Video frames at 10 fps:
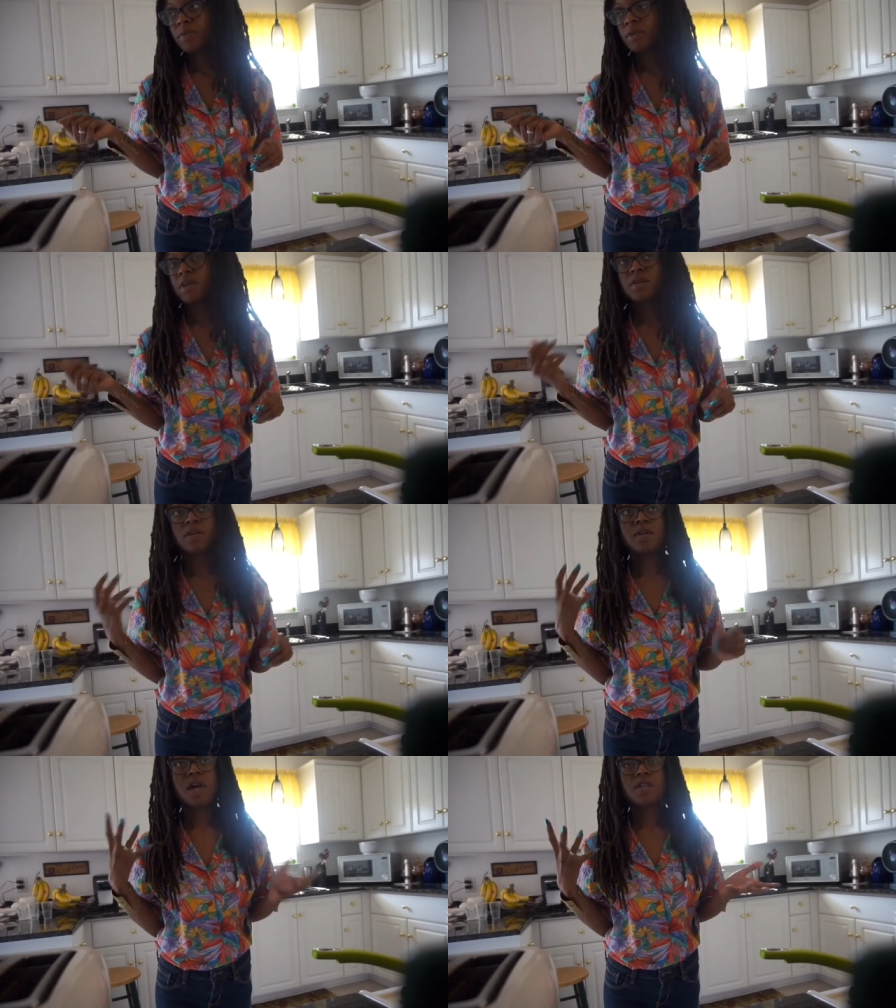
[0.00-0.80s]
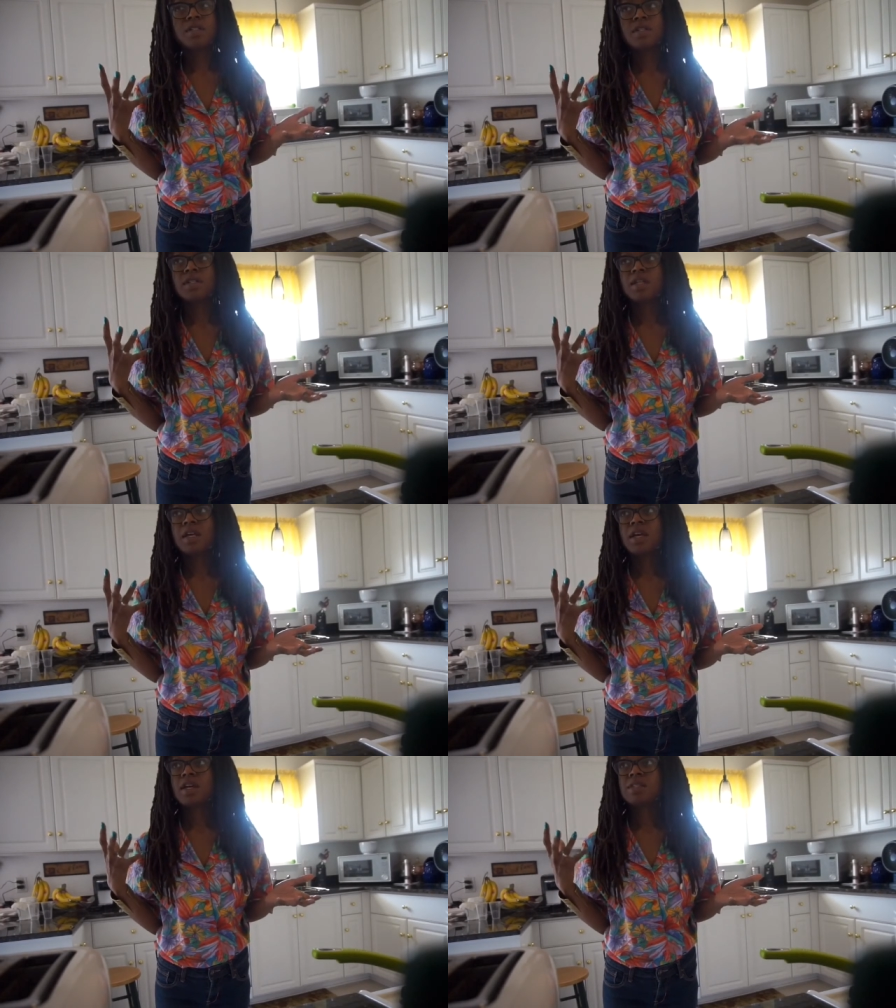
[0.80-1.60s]
Oh, I shouldn't say
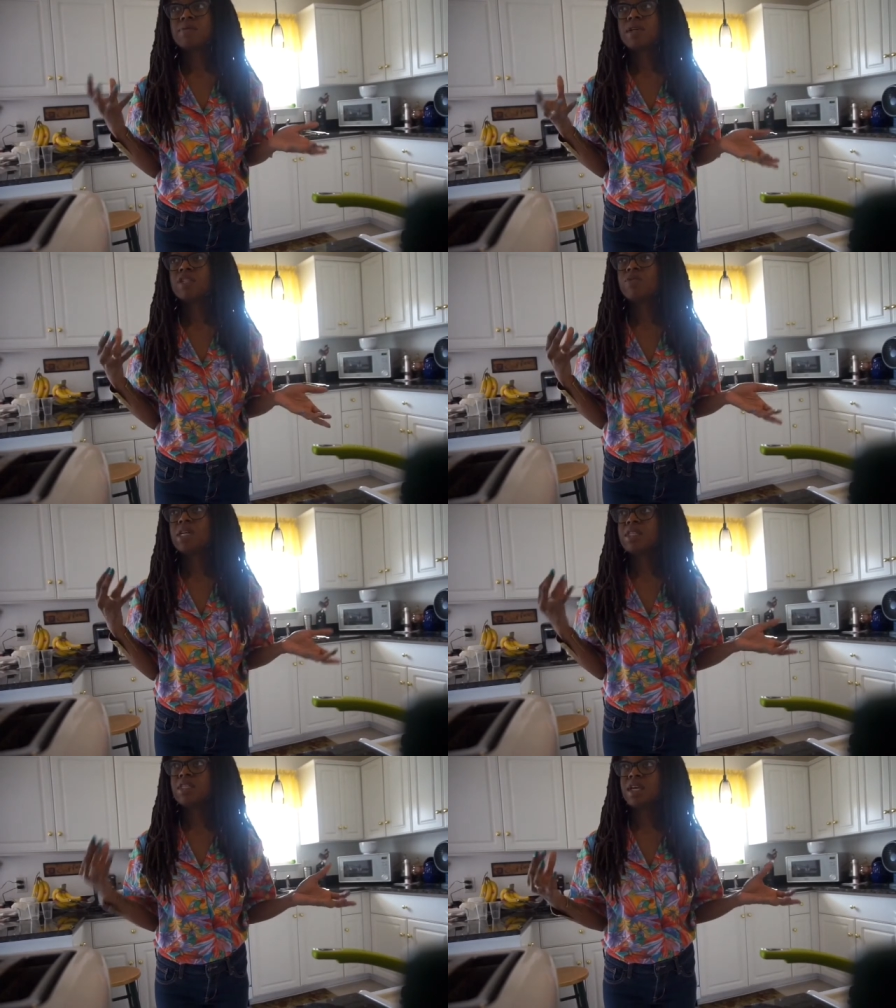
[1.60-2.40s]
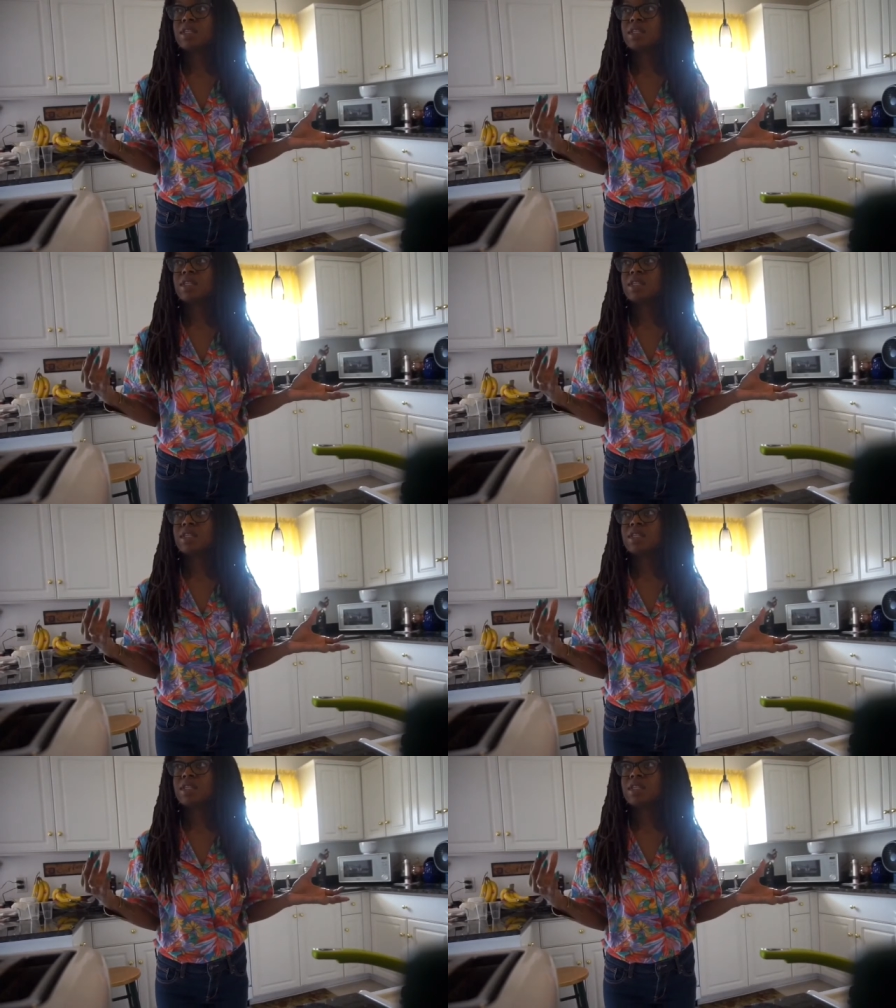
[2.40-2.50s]
that because sometimes we can say